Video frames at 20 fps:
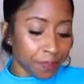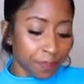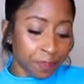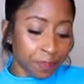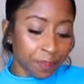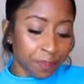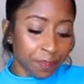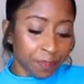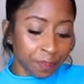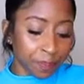
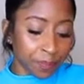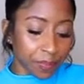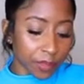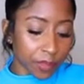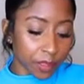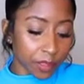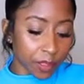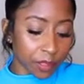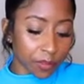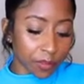
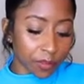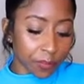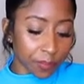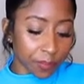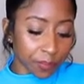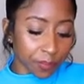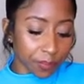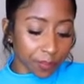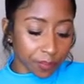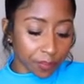excuse
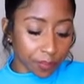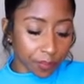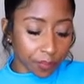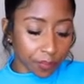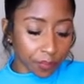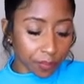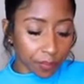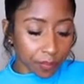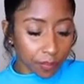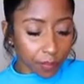me,
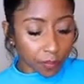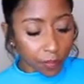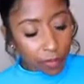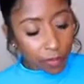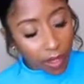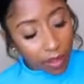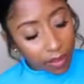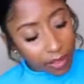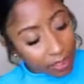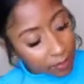
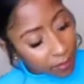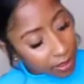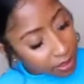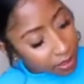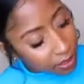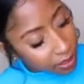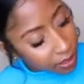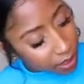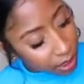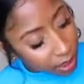this
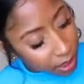person